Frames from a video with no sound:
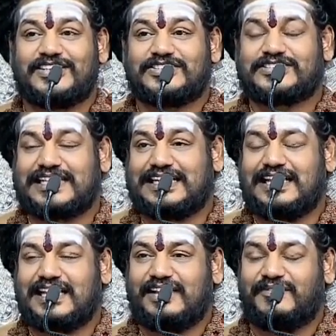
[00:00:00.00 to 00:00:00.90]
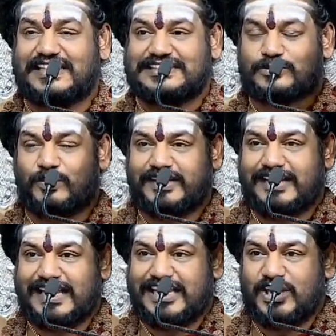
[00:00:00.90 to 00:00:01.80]
See, if it is
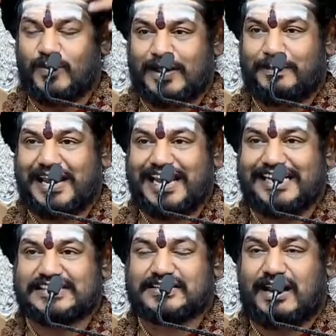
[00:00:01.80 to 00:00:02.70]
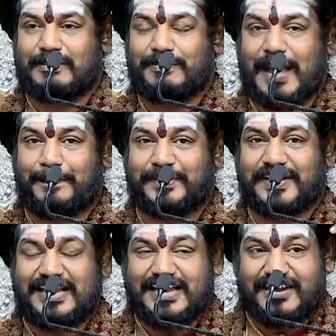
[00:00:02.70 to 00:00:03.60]
only in your brain, it is called map.
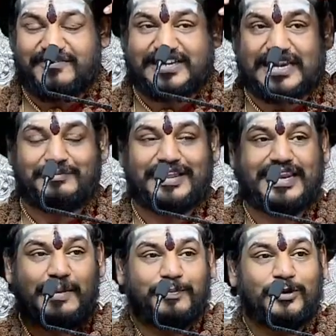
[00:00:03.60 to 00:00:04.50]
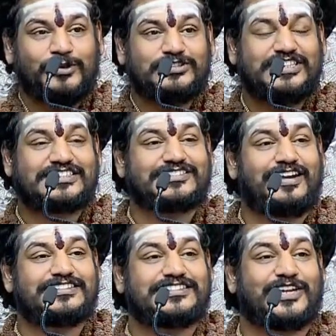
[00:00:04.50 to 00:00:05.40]
If it can be reproduced, it is
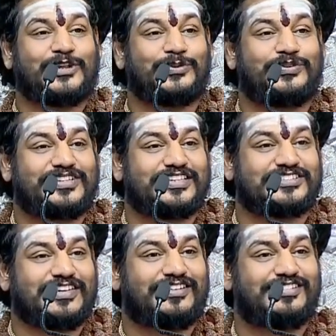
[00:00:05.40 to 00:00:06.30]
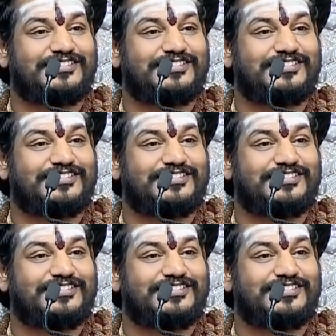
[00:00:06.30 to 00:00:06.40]
called circuit. That's all.